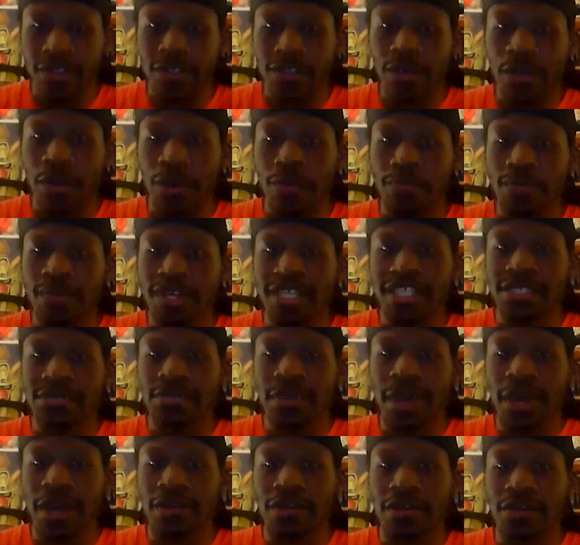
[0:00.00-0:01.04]
Scorpion
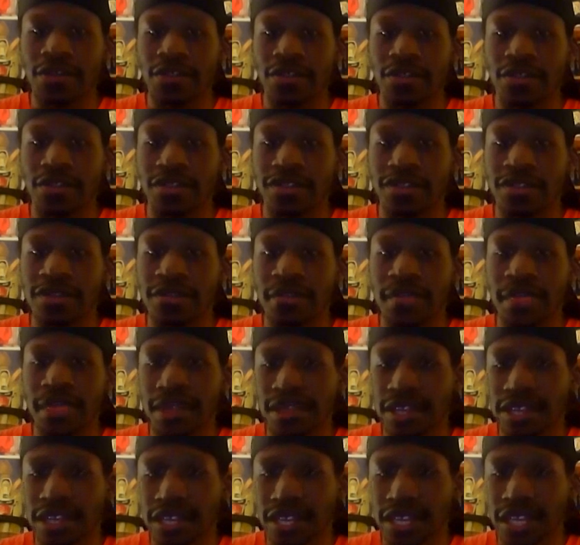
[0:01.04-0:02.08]
Smile User.
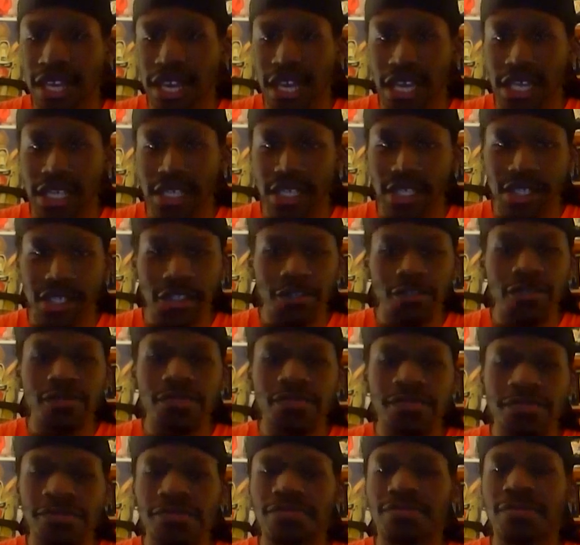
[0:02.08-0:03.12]
He has
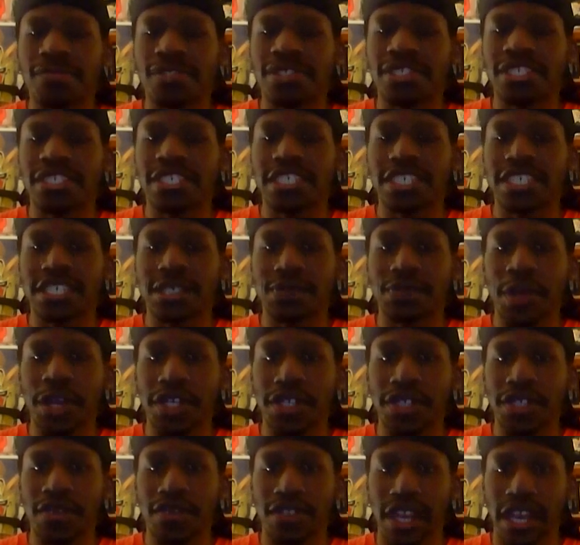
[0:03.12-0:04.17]
6
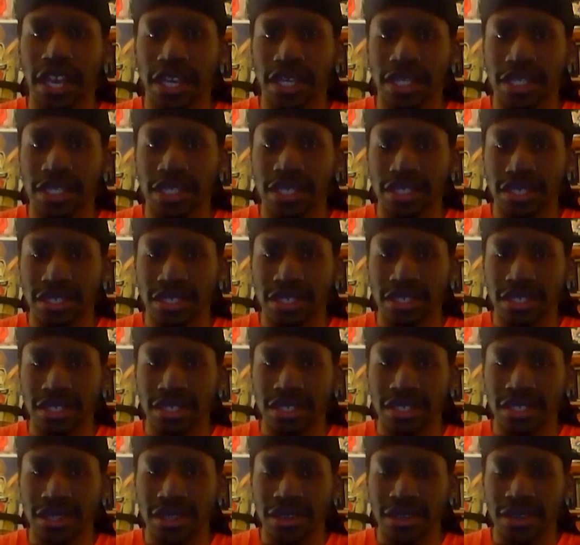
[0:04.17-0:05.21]
pairs of legs.
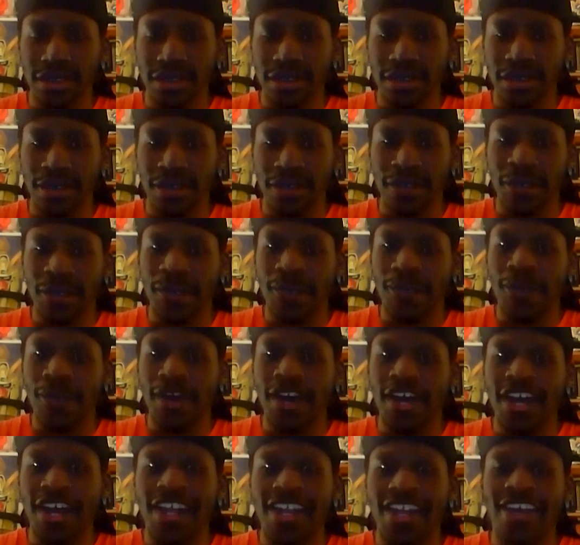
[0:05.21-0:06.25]
For
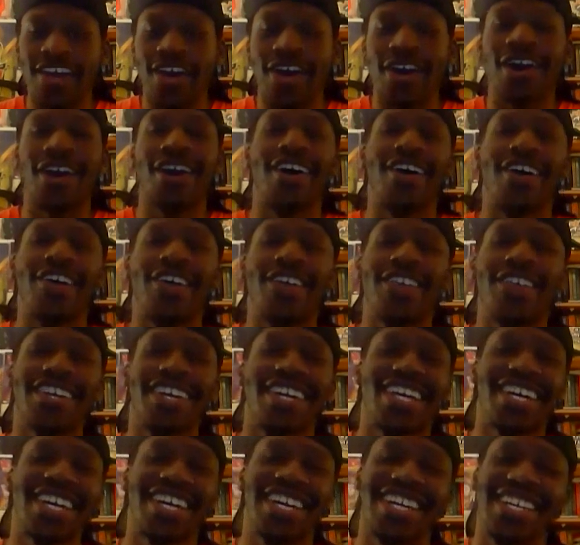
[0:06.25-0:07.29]
what?
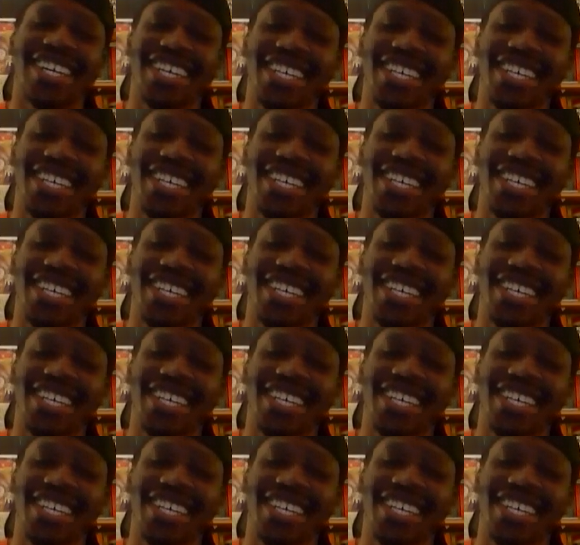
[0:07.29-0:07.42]
Oda.